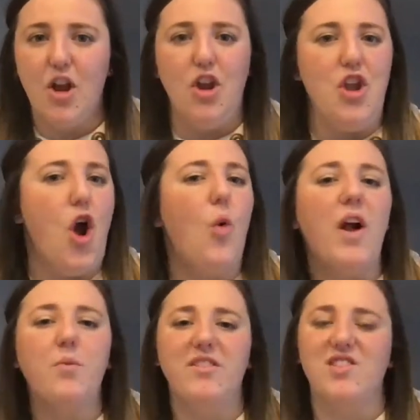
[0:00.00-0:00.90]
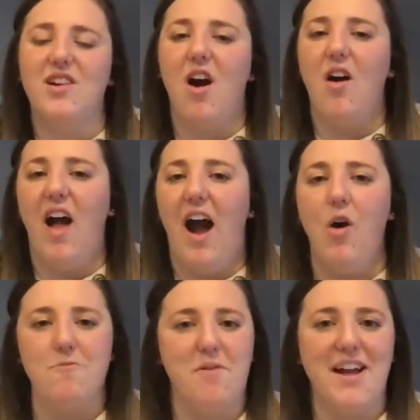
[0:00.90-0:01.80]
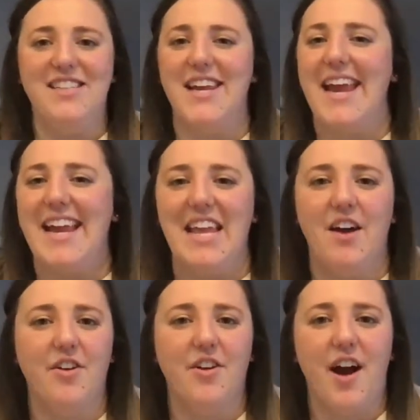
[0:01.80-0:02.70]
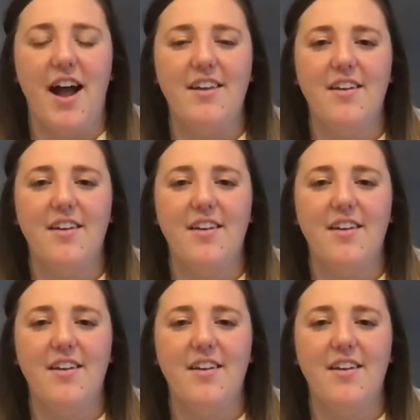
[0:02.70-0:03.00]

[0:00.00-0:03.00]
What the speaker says: no one was to call out or pray to any other god.